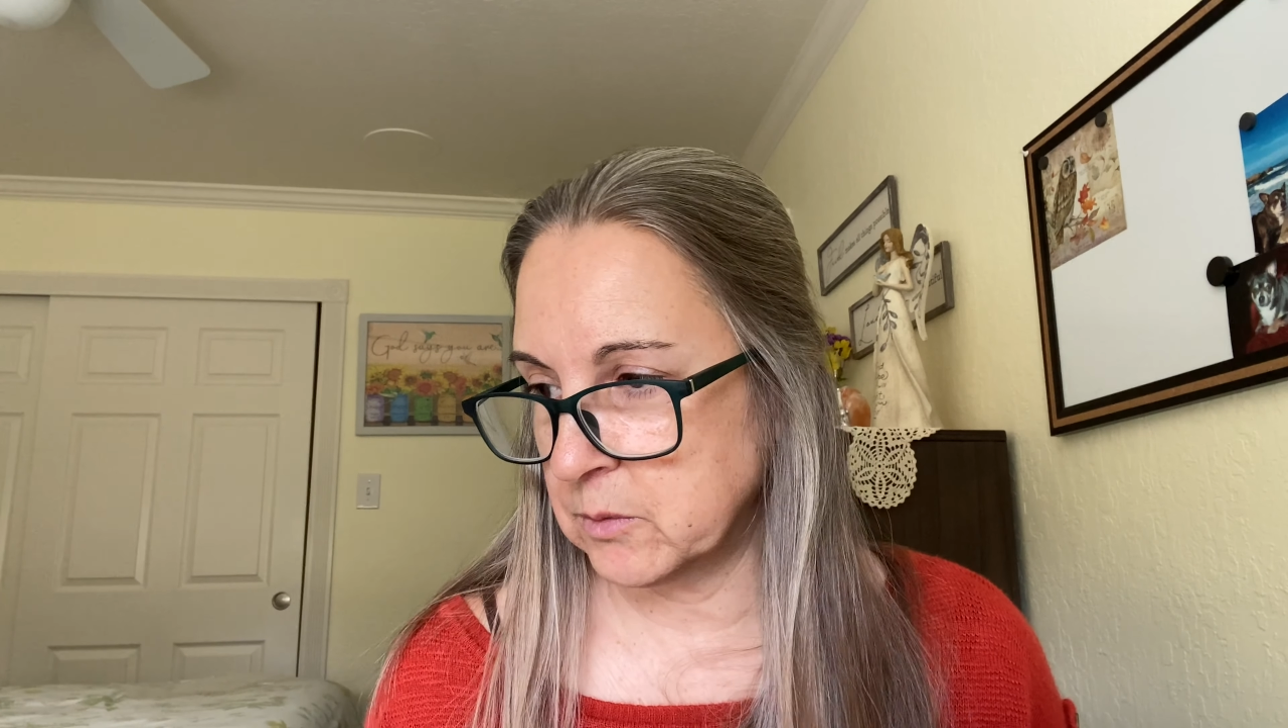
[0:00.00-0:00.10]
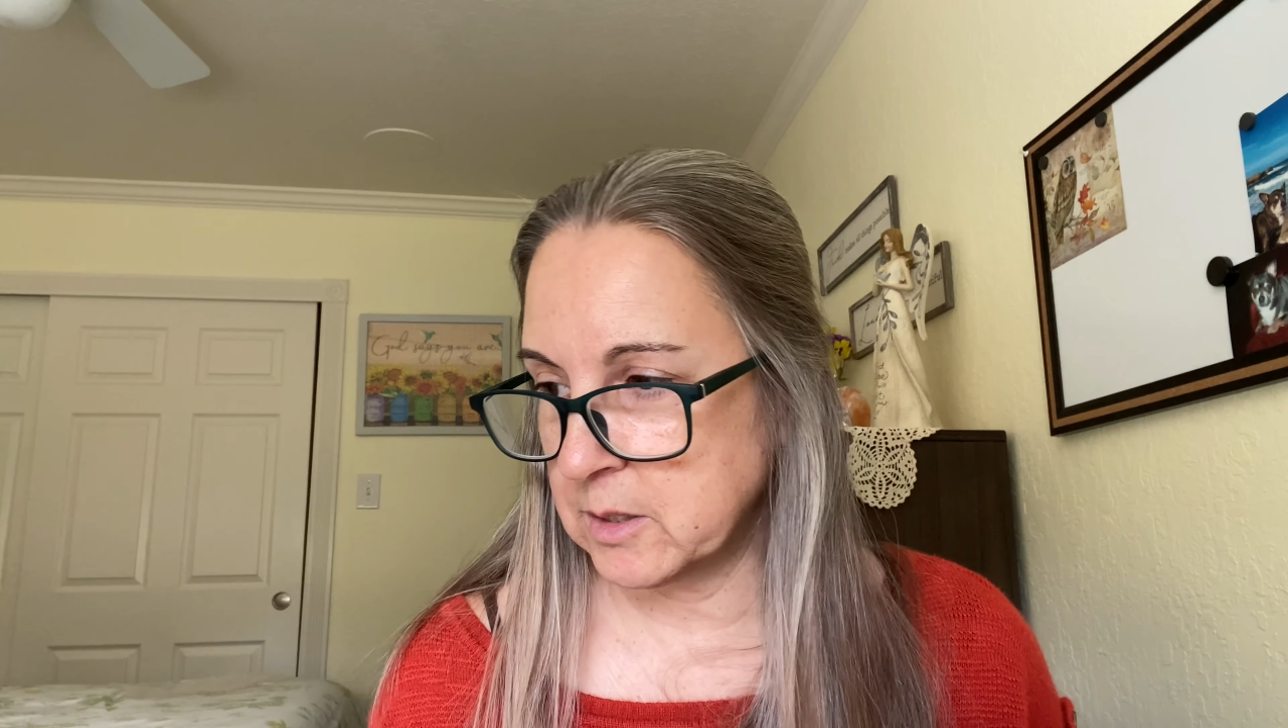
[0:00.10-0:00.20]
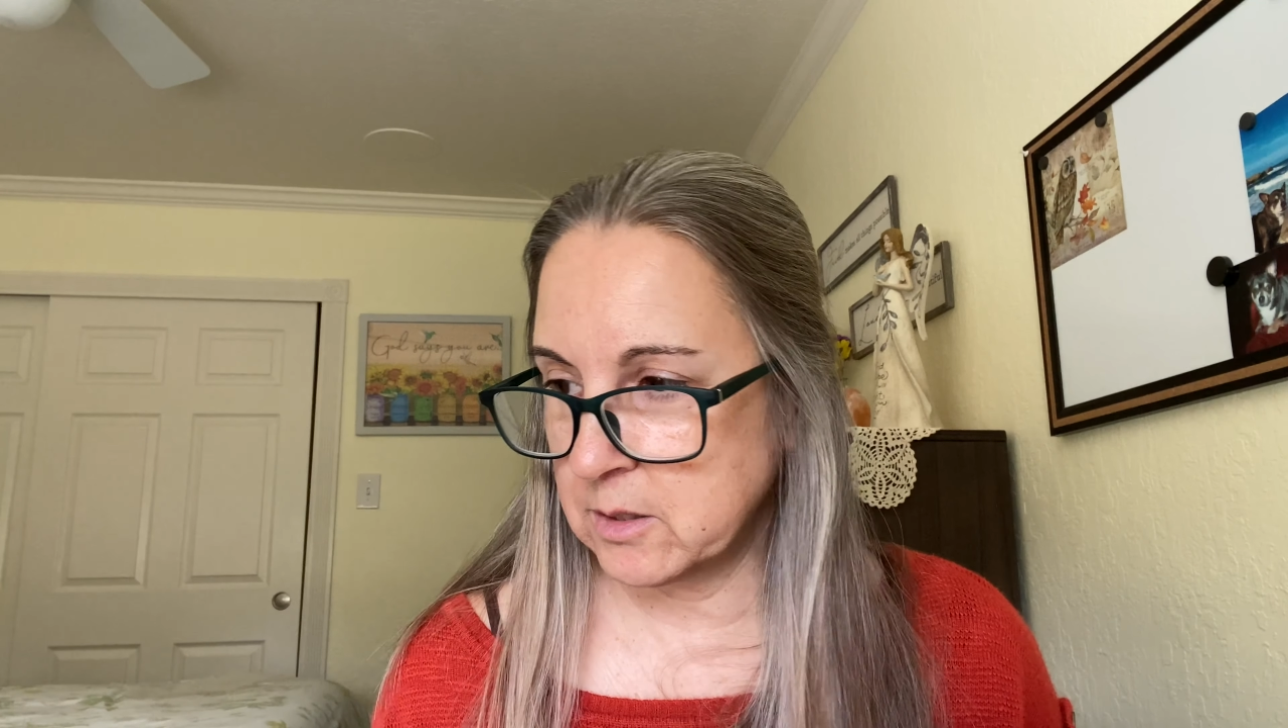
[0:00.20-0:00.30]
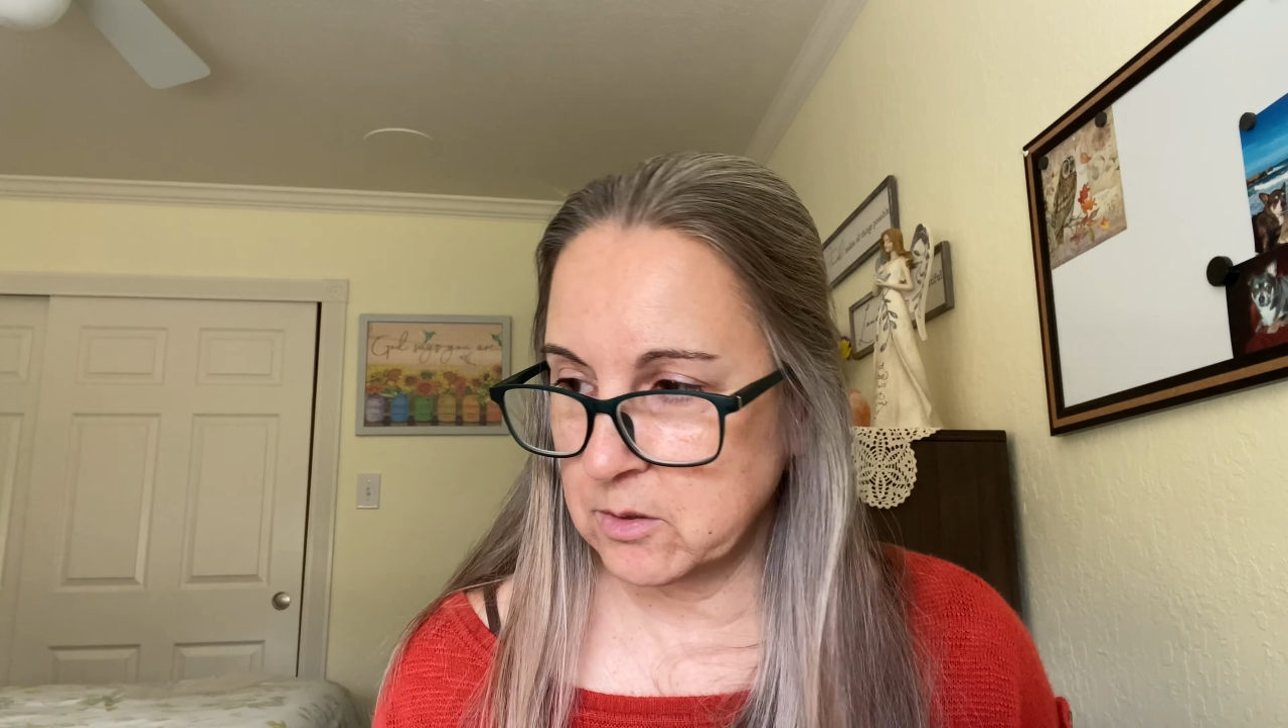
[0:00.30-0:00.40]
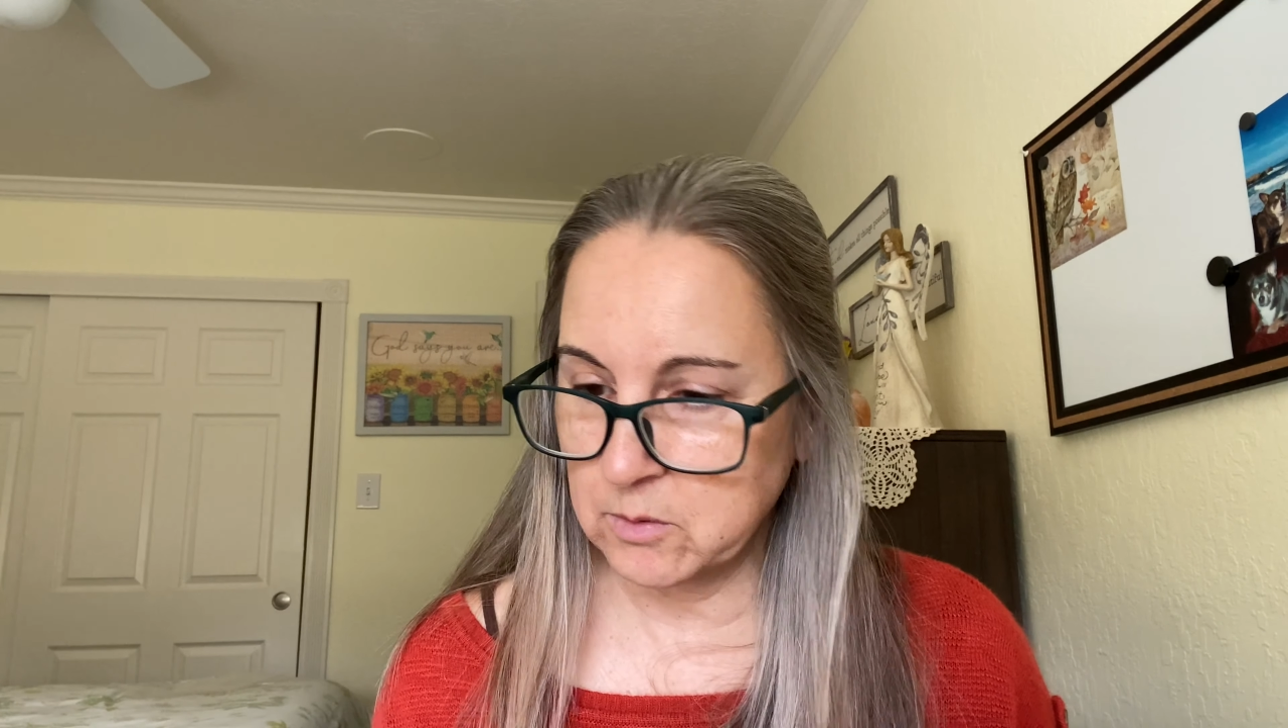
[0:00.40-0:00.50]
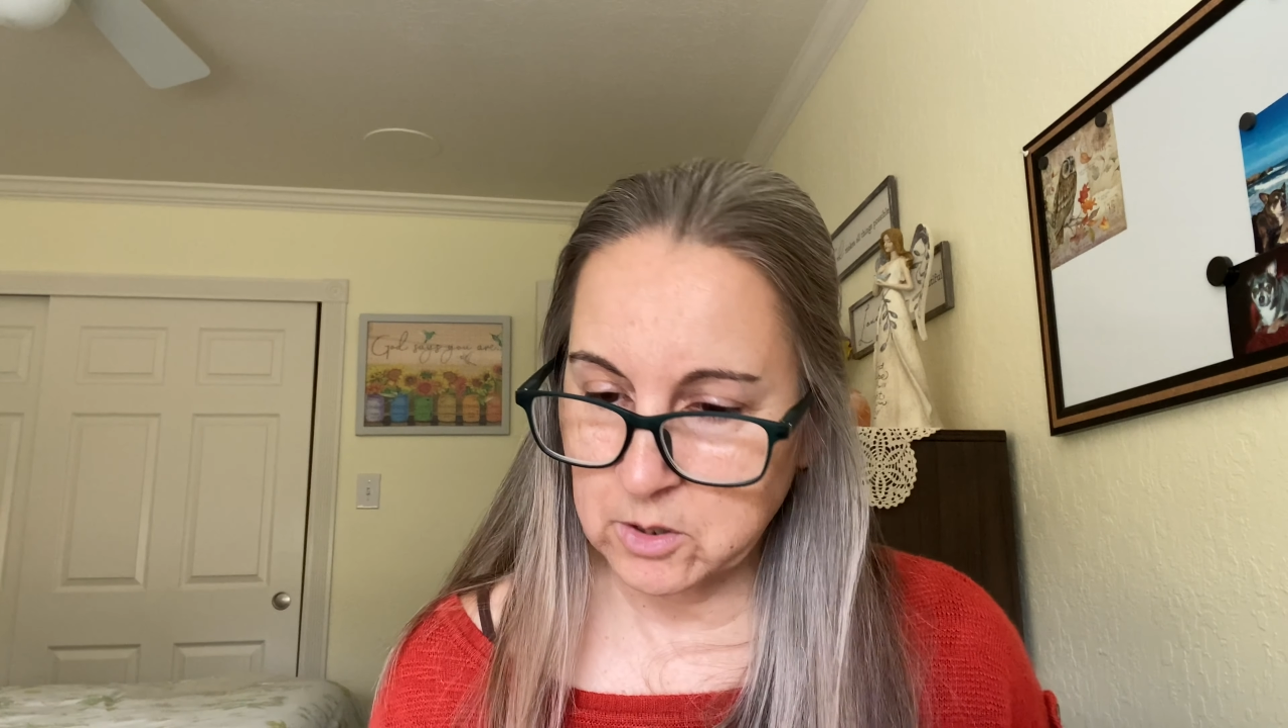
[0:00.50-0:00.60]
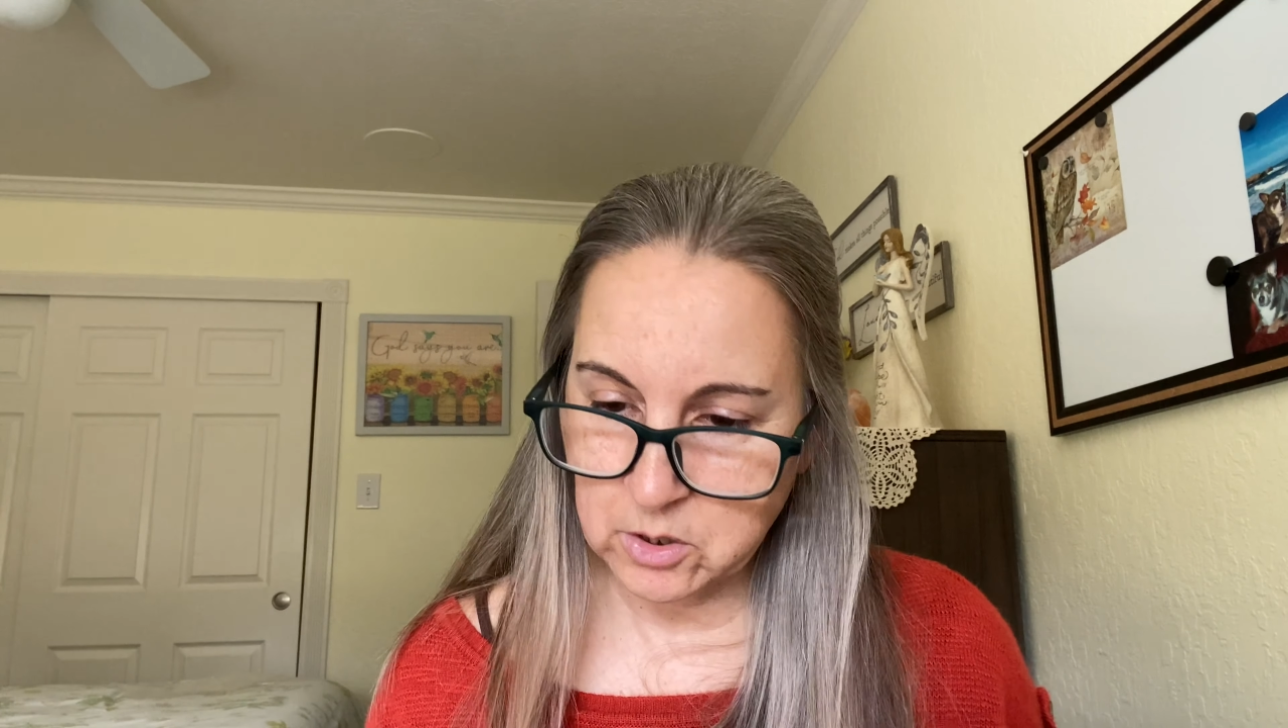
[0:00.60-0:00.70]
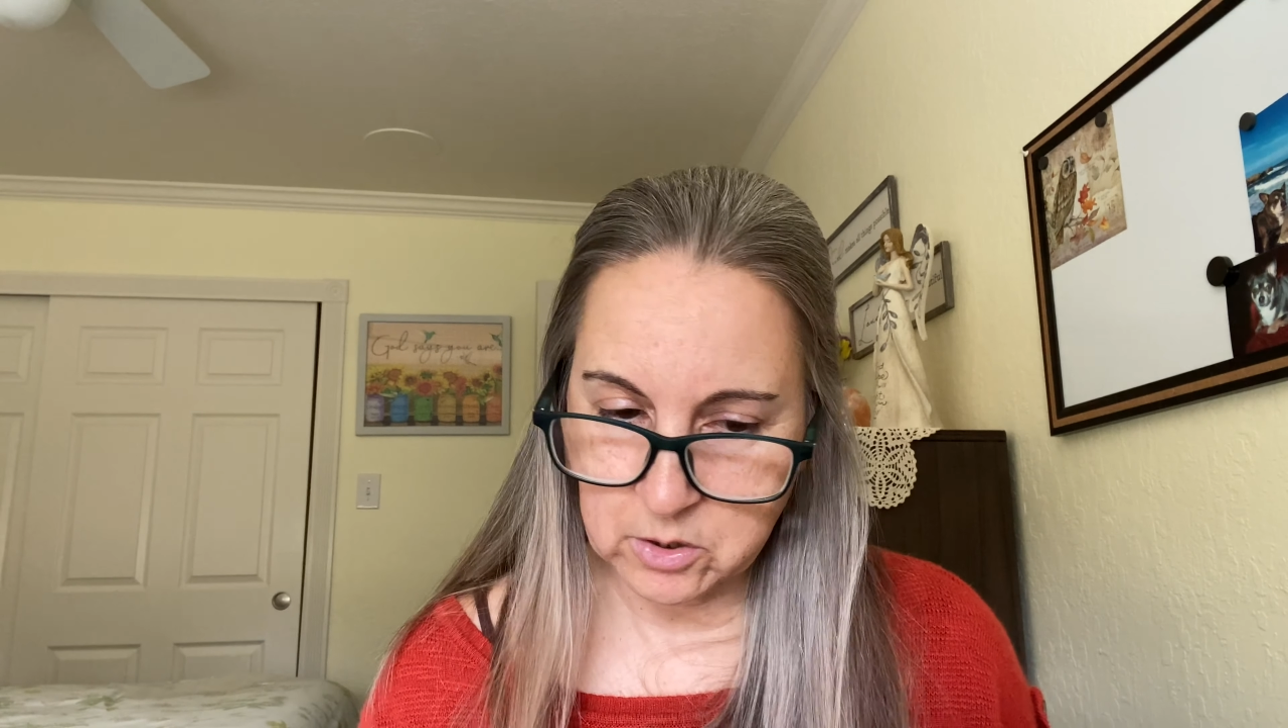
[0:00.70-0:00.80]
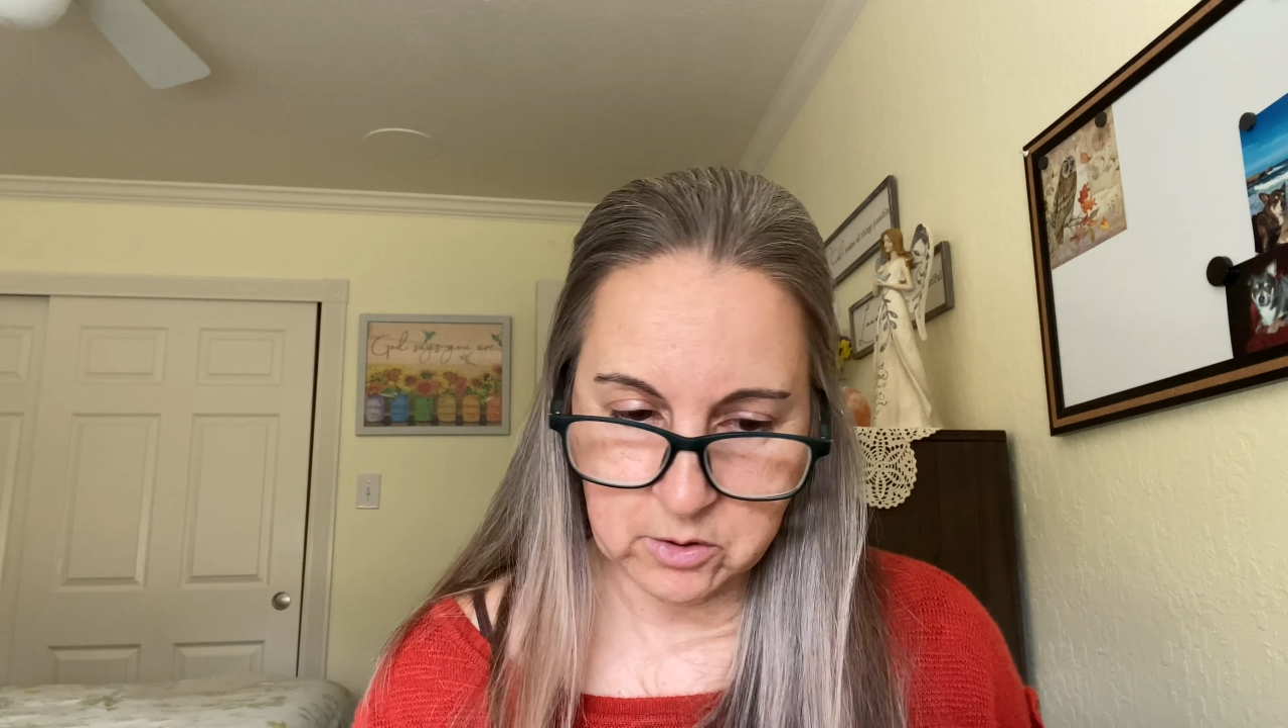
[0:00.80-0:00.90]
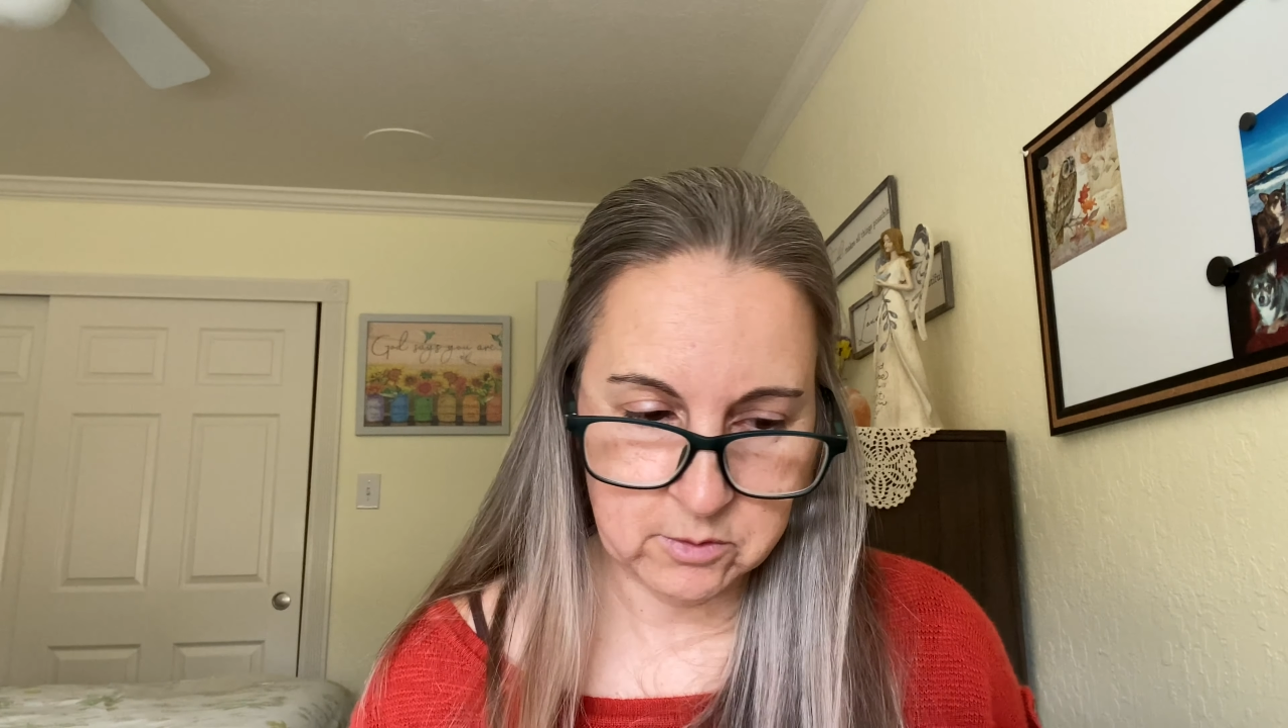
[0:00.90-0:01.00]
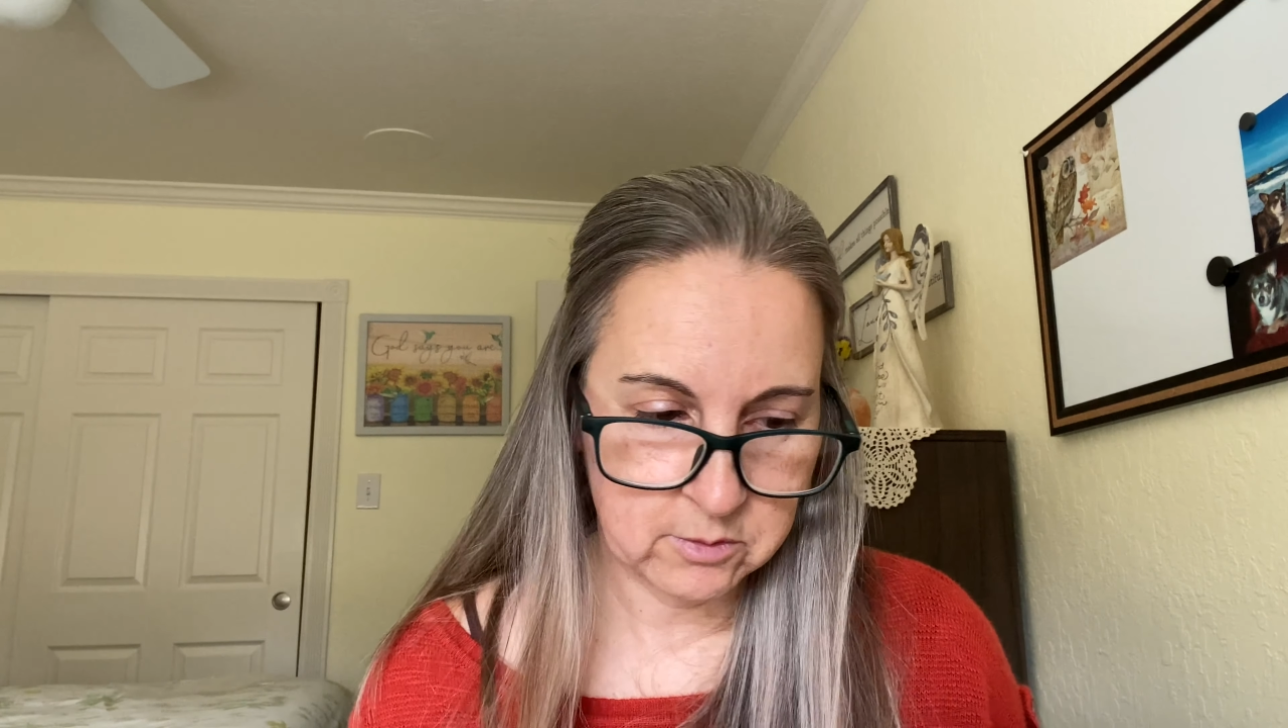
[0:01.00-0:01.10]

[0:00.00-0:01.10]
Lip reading: with this one too.